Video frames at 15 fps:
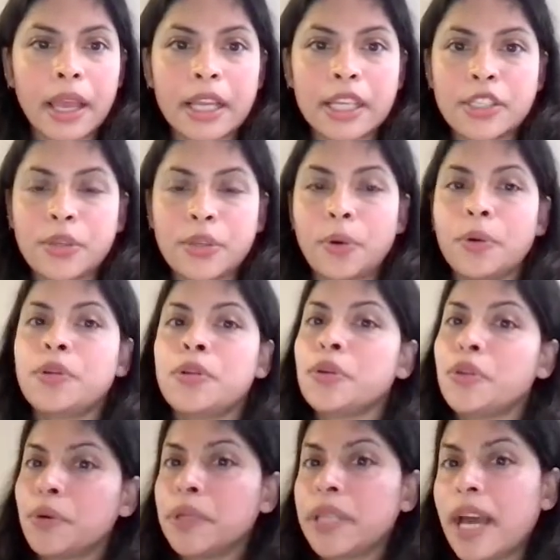So
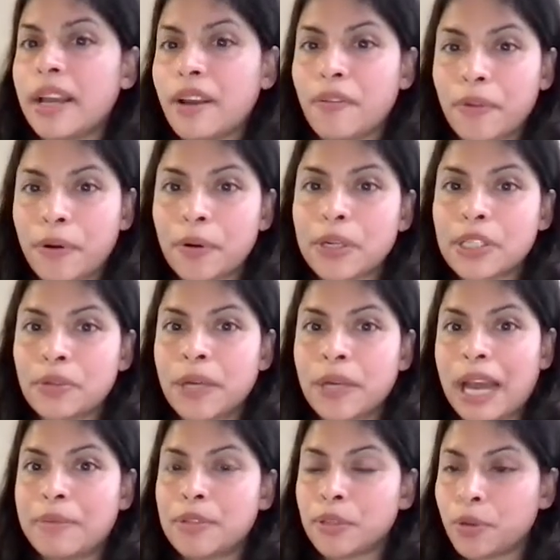to do that, of course, we
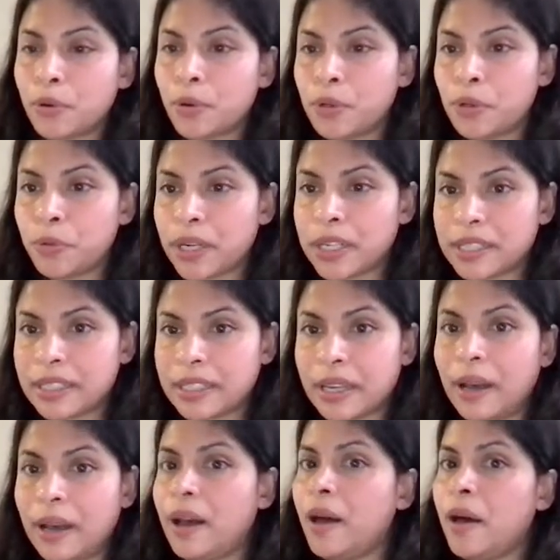have to go towards
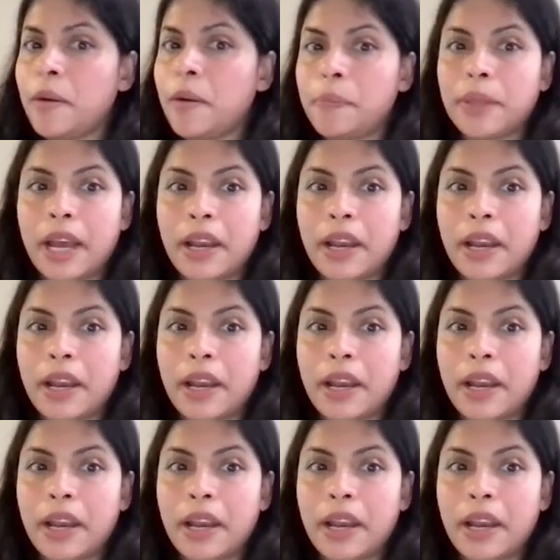the